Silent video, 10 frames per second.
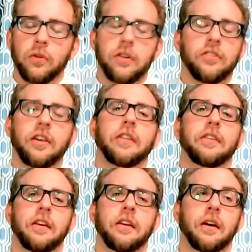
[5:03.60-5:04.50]
just had
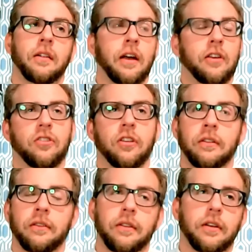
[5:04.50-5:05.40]
the
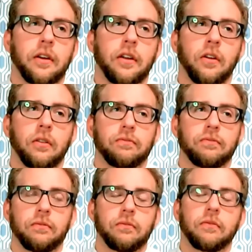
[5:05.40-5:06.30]
election,
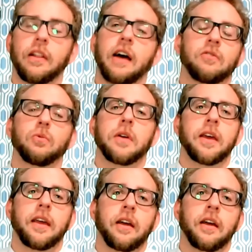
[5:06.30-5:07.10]
last week,